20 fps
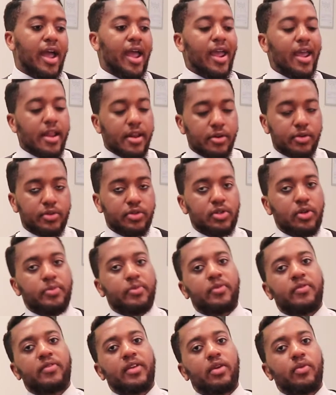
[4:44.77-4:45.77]
And on
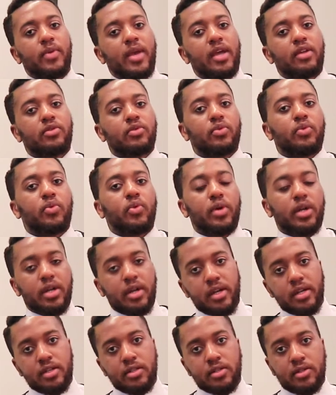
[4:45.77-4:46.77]
top of that, we had to
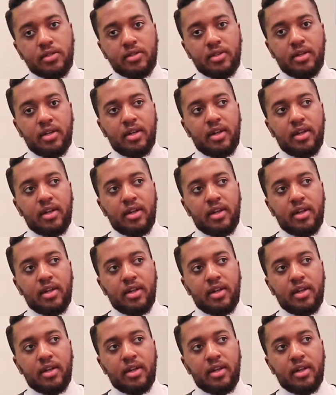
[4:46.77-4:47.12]
organize